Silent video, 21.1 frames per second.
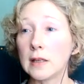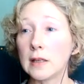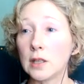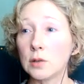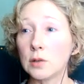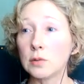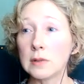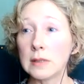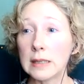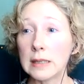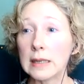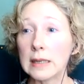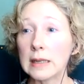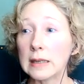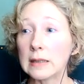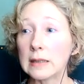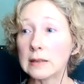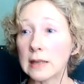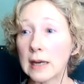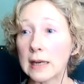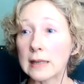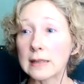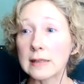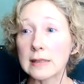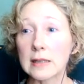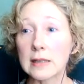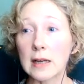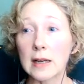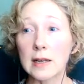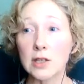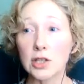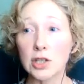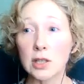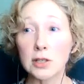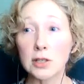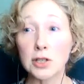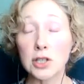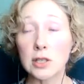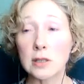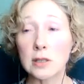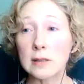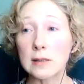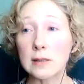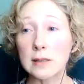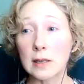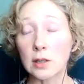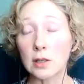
and you need nice tight junctions